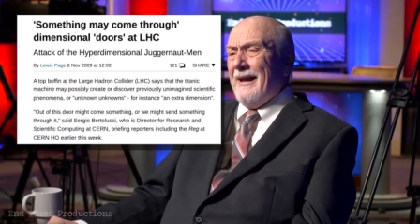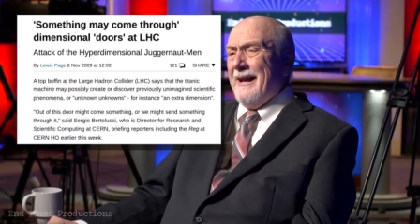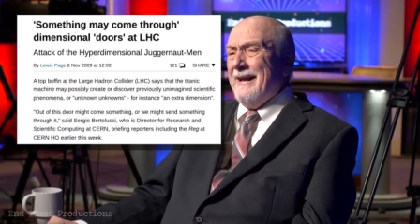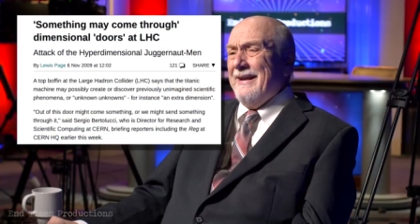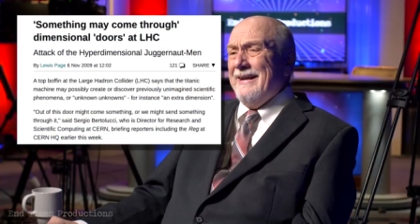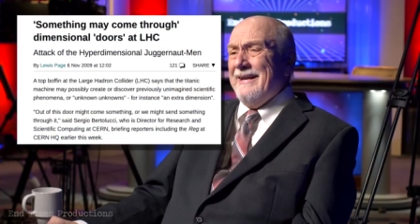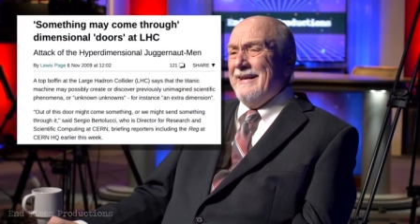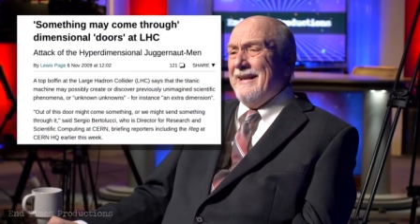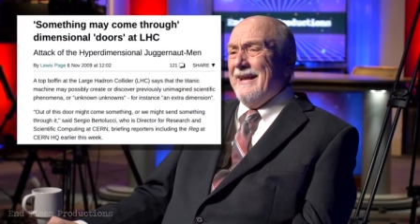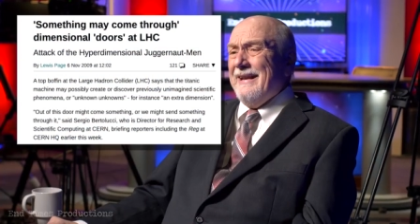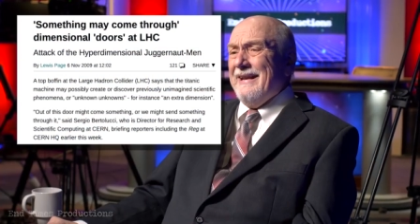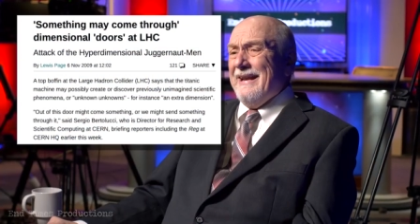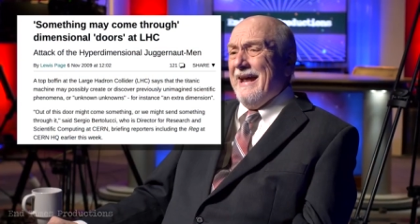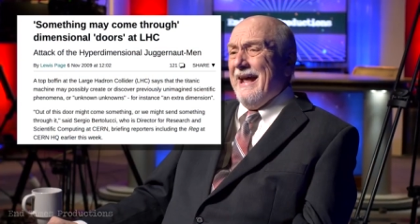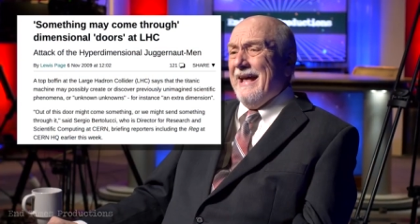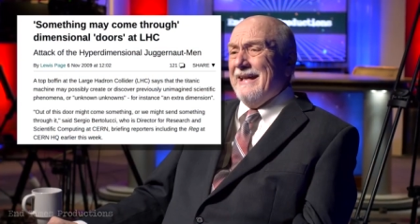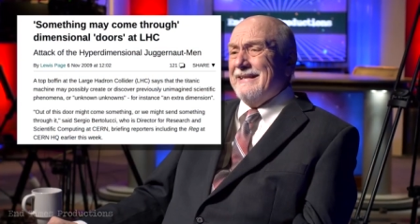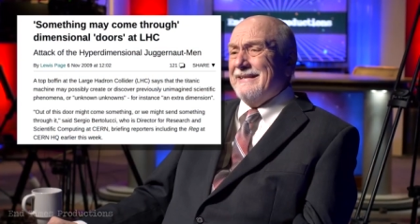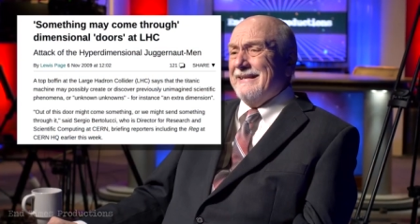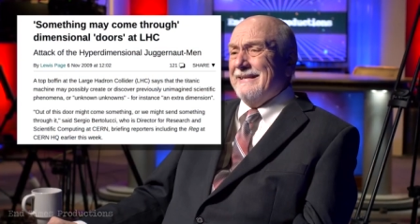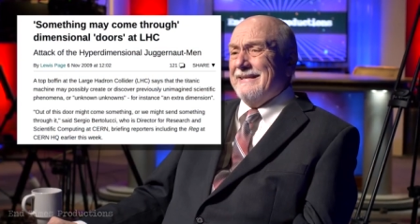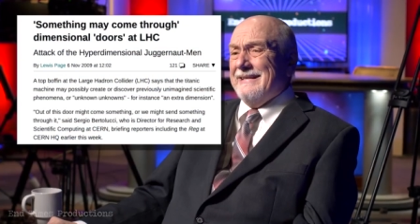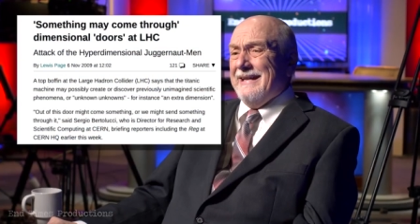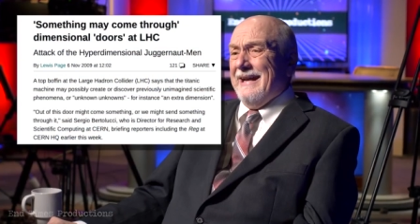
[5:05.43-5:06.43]
And he didn't
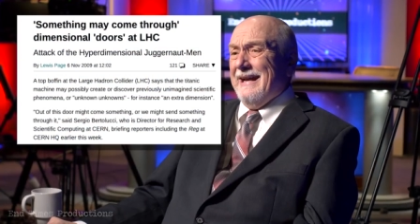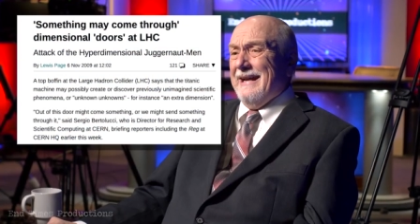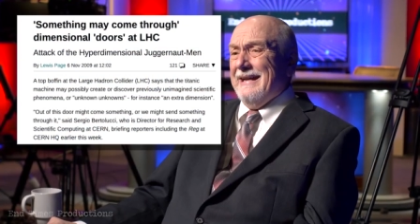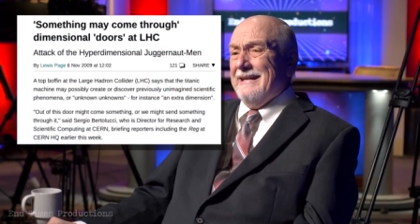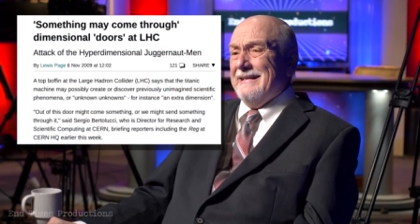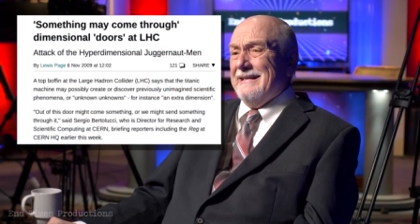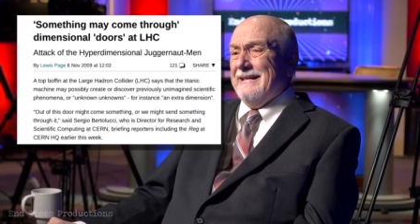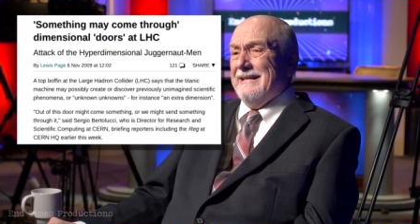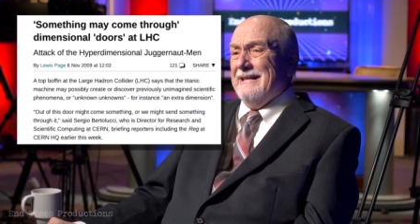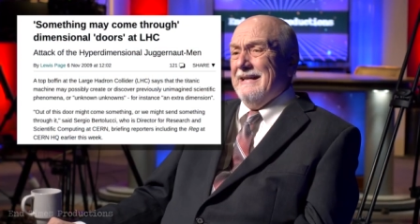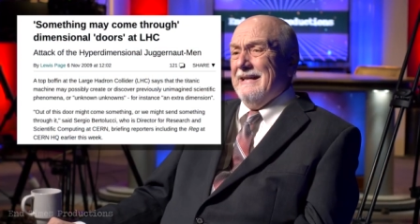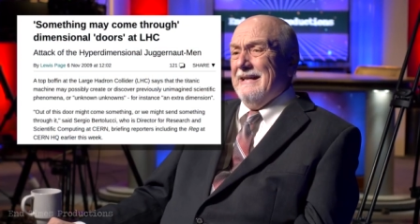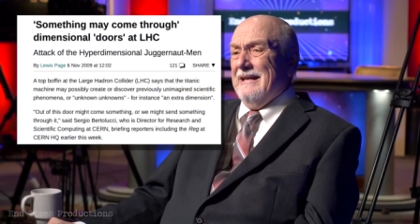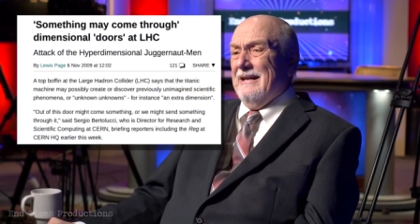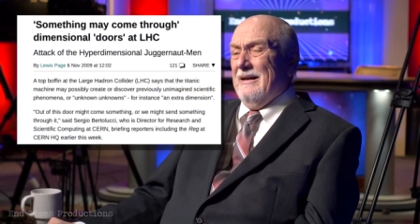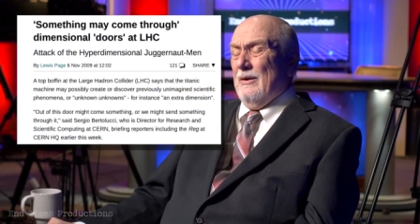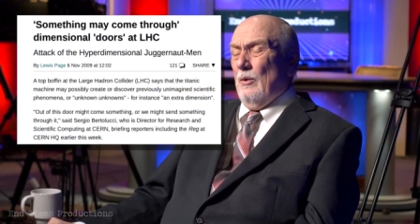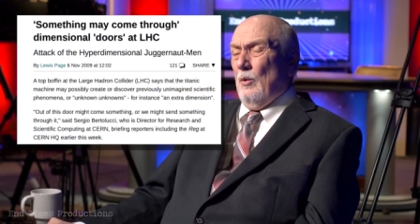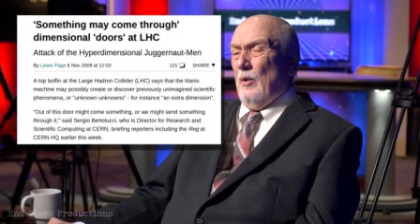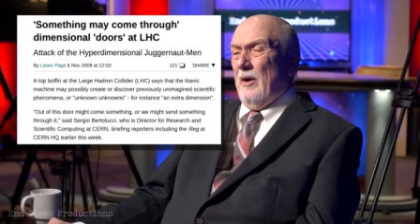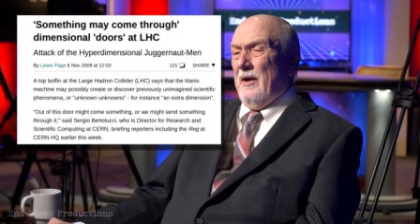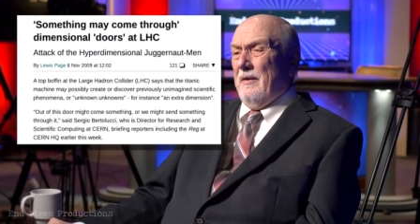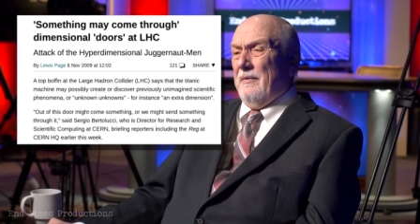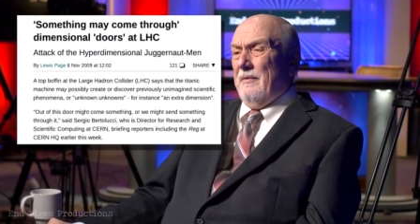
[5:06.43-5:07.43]
hesitate
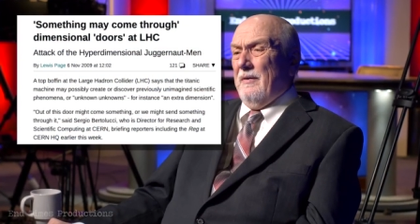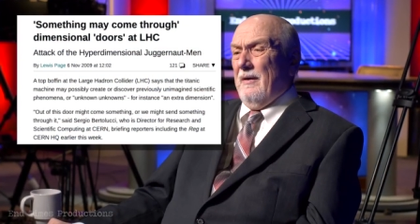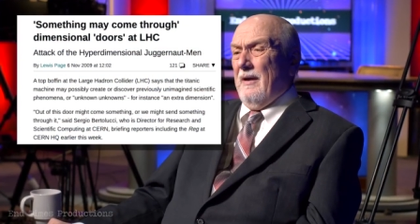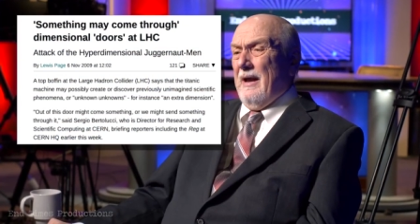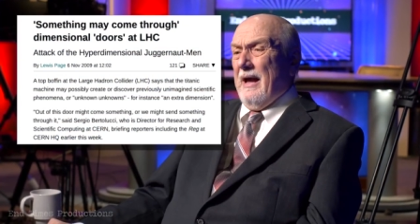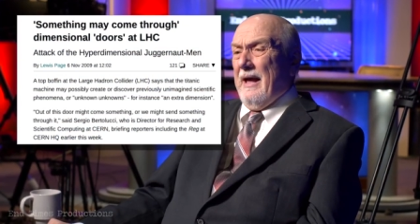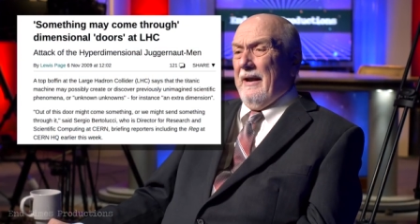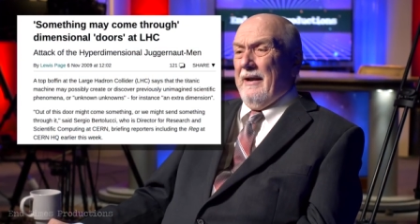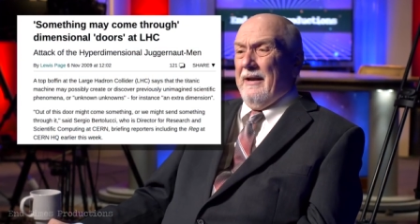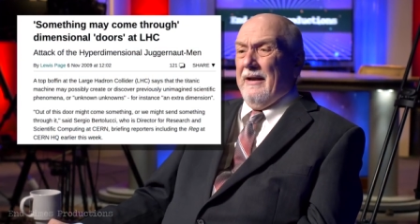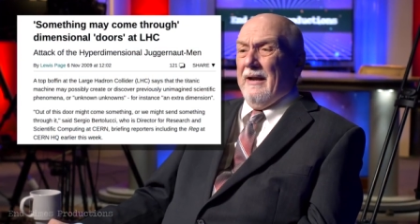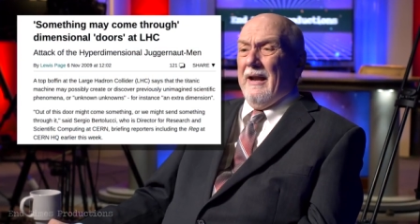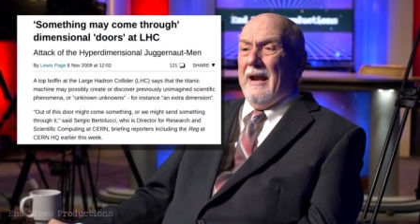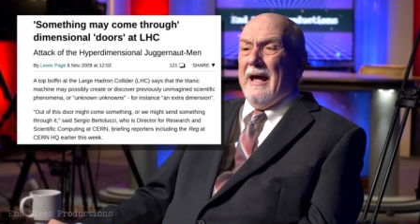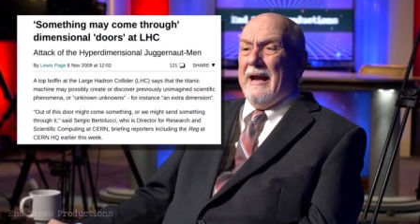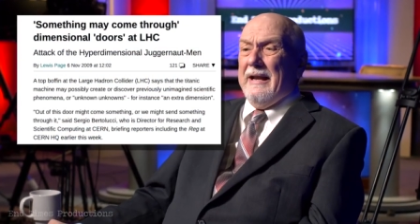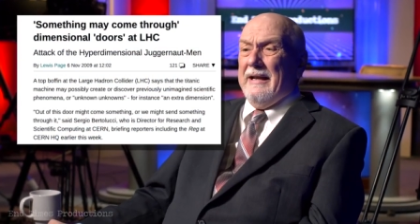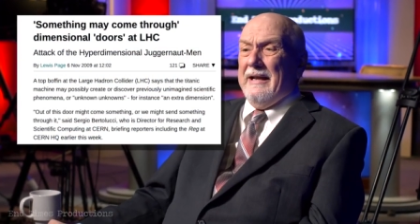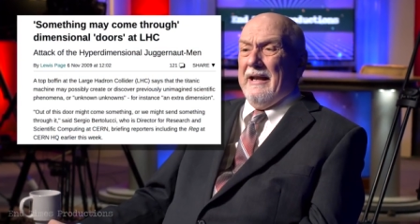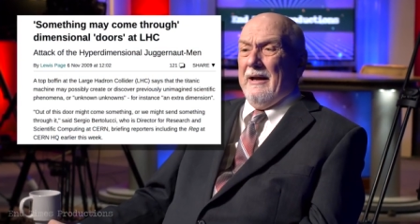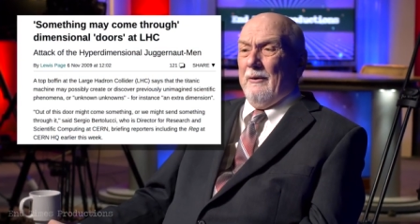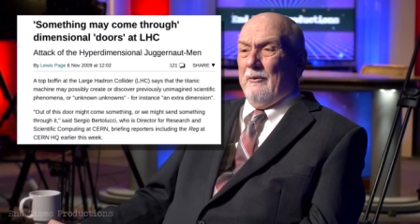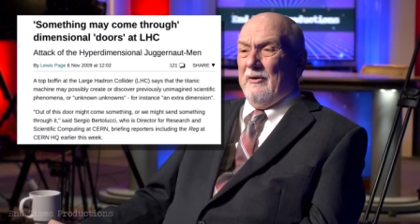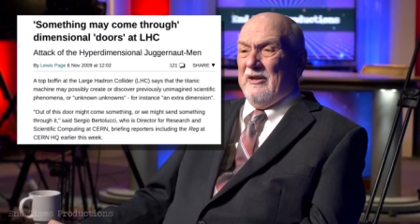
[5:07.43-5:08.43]
with an
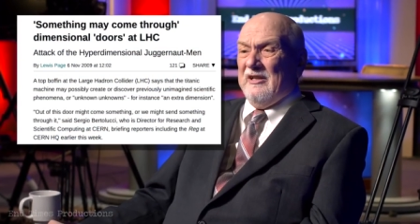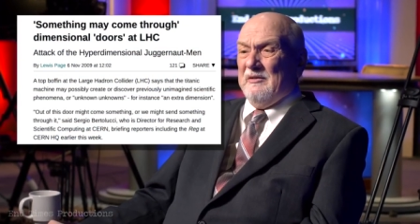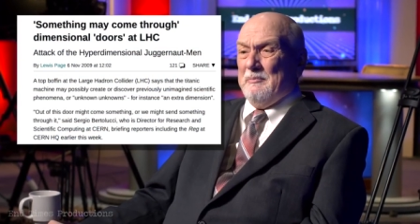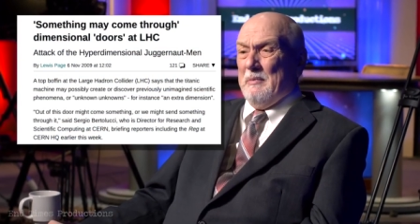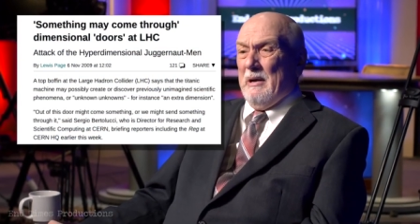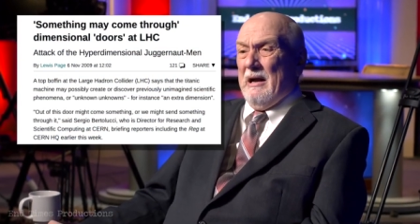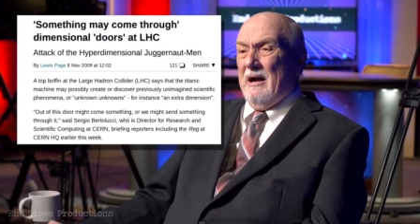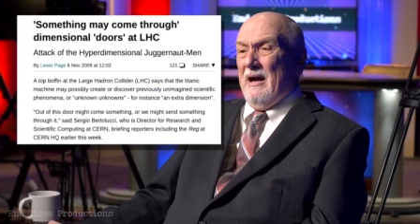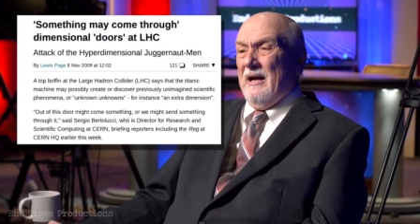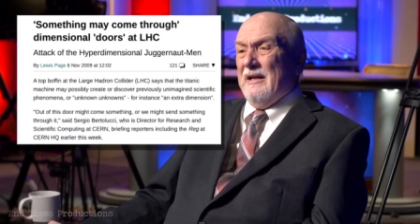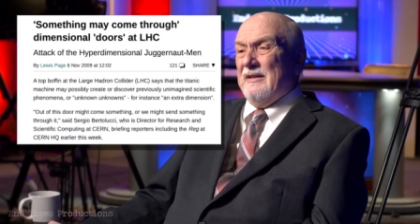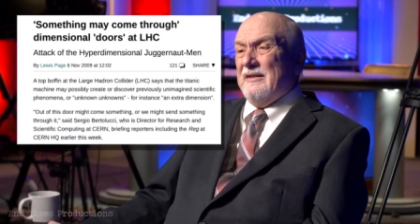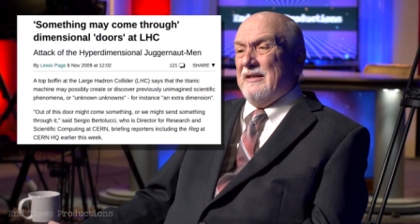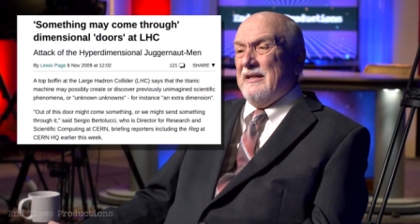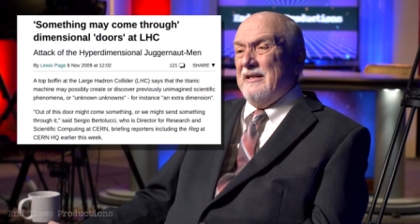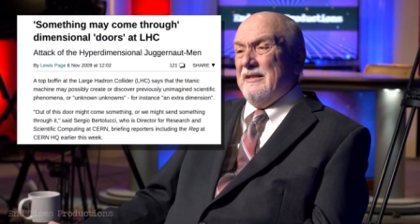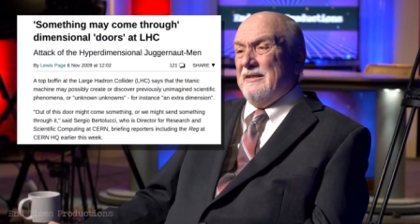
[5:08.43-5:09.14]
enlightening response.